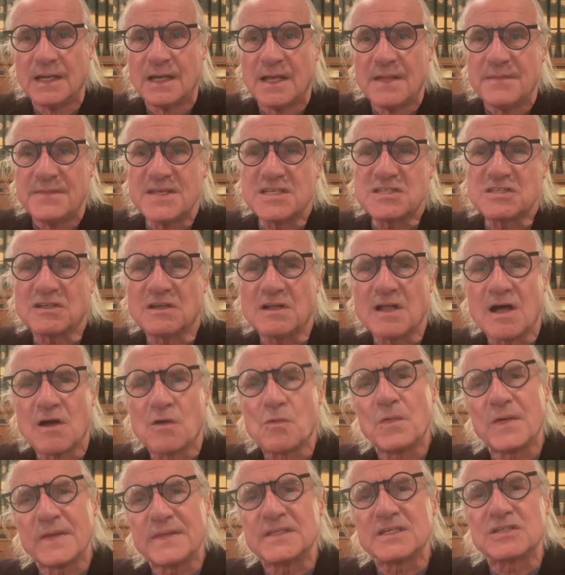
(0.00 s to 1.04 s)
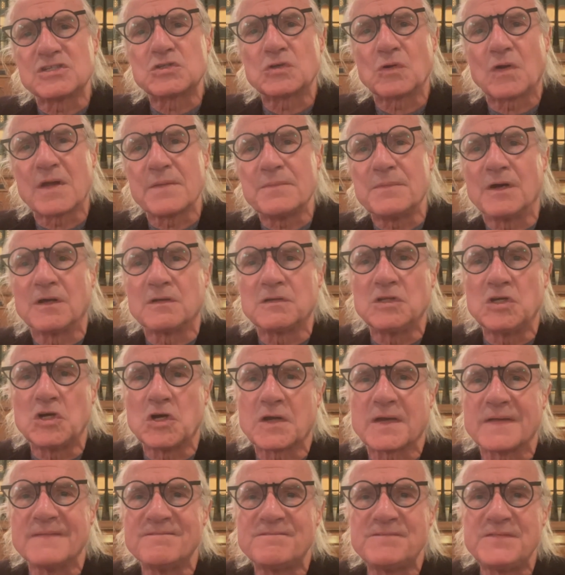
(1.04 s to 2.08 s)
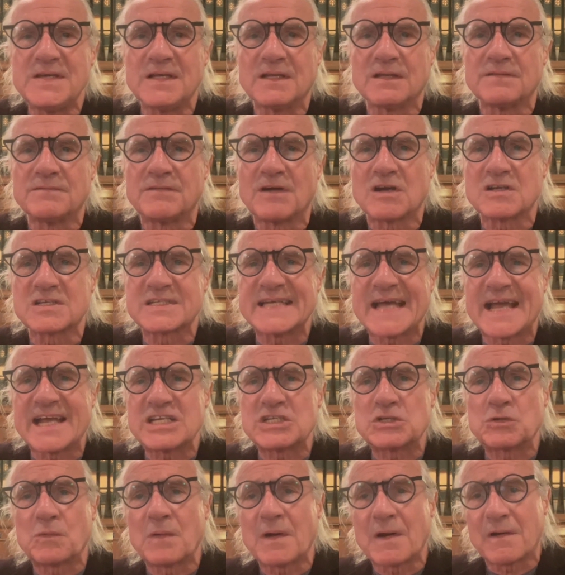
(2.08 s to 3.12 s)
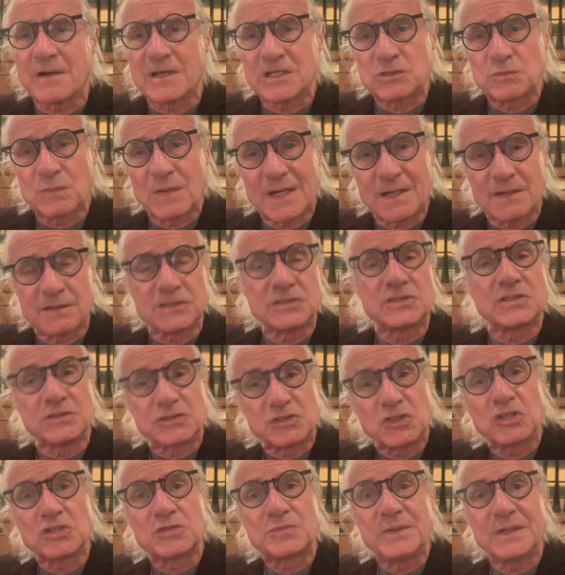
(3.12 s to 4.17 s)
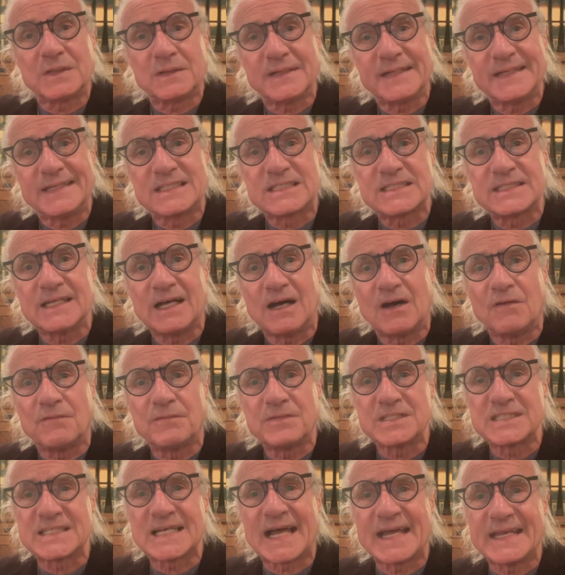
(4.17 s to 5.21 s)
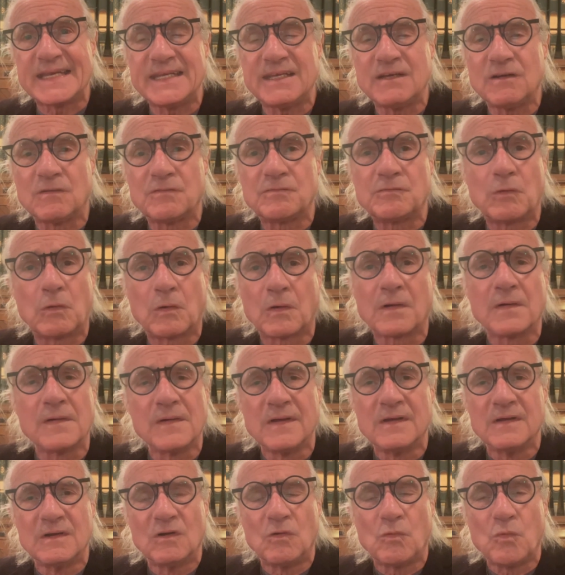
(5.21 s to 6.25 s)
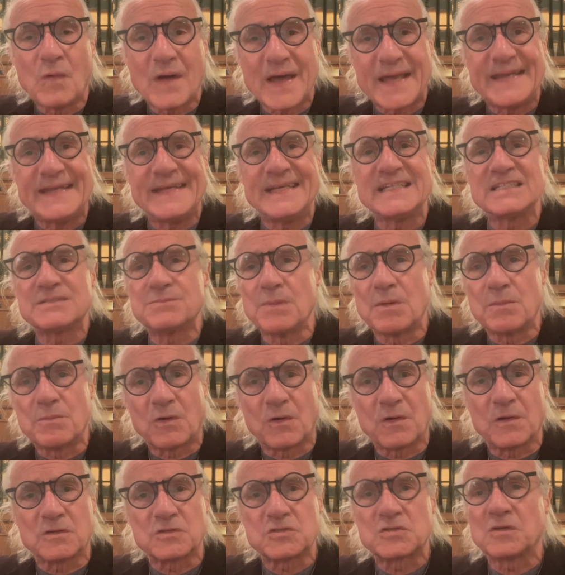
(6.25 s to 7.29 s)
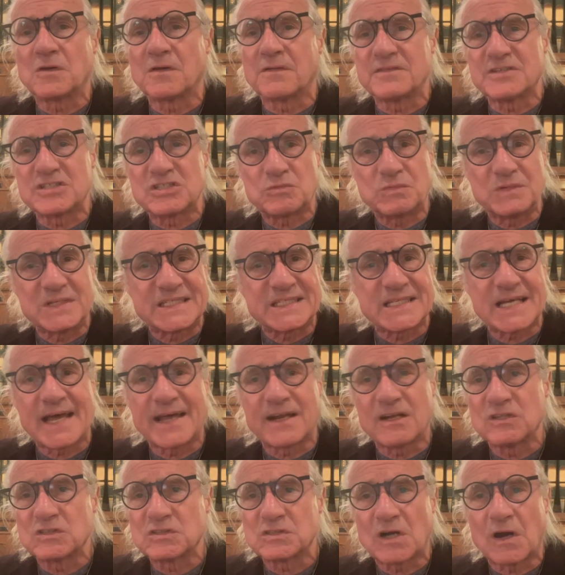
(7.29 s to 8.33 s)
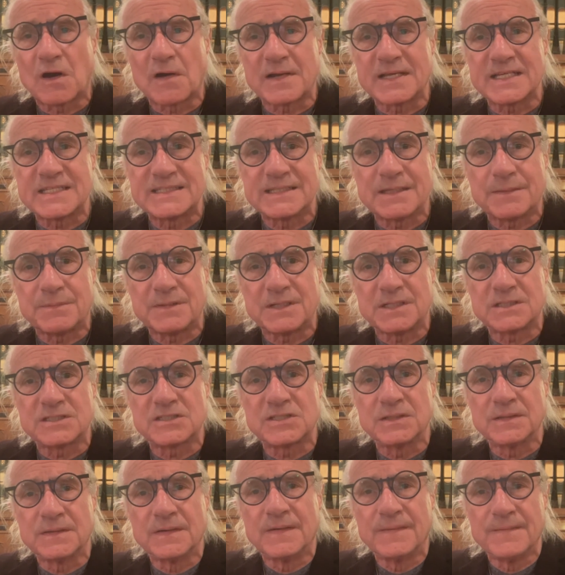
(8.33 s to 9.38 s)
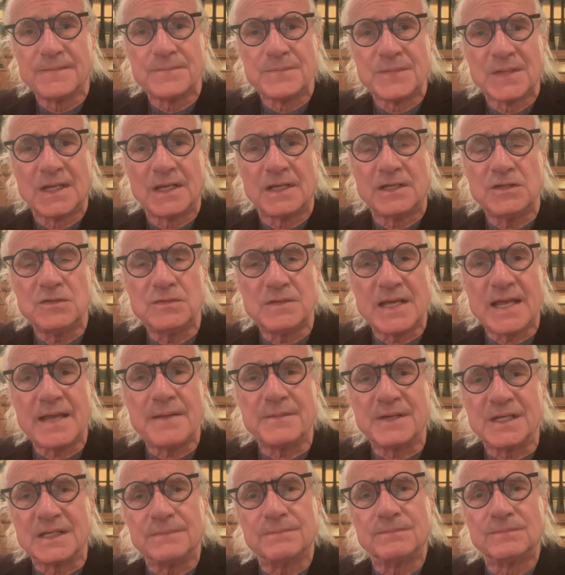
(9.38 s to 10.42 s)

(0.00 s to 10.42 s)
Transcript: This, along with the storybook look and feel of our sanctuary as well as the church building itself, is ideal for weddings, memorial service, recitals, art exhibits, you name it.